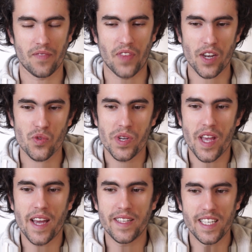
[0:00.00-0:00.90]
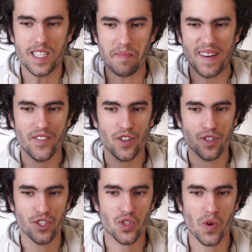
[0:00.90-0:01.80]
They create these mental
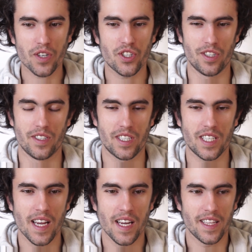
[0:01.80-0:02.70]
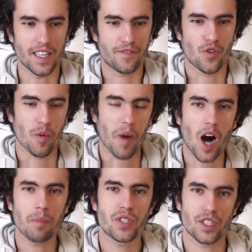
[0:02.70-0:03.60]
constructions that form
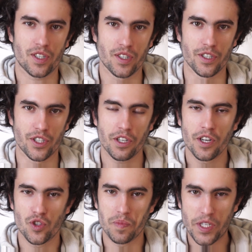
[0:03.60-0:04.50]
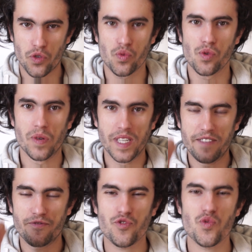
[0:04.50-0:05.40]
obstacles to be
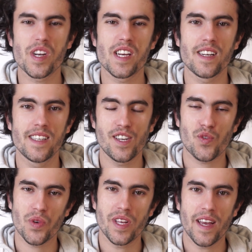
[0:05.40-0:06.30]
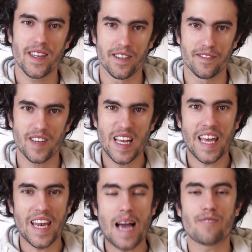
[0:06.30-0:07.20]
truly, freely creative
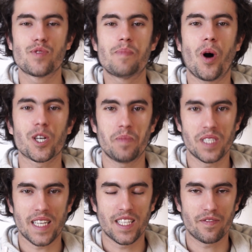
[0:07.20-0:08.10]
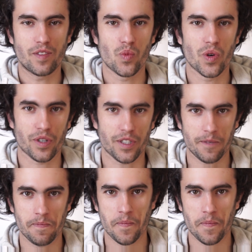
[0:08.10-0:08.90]
in every possible sense of the word.